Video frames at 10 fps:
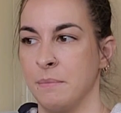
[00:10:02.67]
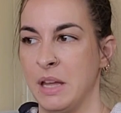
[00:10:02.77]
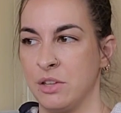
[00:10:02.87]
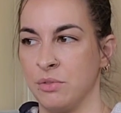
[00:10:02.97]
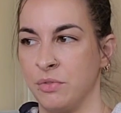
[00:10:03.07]

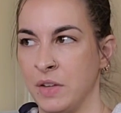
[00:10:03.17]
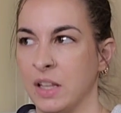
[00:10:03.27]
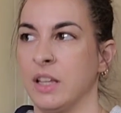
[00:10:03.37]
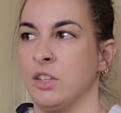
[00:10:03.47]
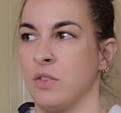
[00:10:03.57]
make you
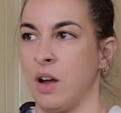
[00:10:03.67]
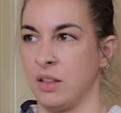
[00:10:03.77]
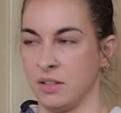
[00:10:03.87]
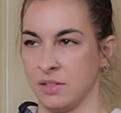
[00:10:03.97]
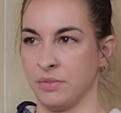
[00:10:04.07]
feel like you're
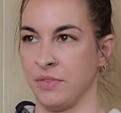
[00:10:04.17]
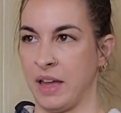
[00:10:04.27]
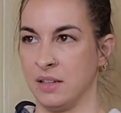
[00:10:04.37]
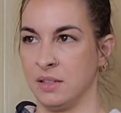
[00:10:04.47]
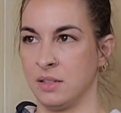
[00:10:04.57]
on the
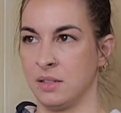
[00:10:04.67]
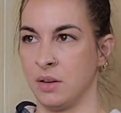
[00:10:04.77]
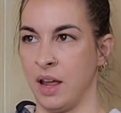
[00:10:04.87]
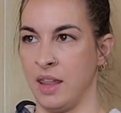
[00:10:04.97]
defense,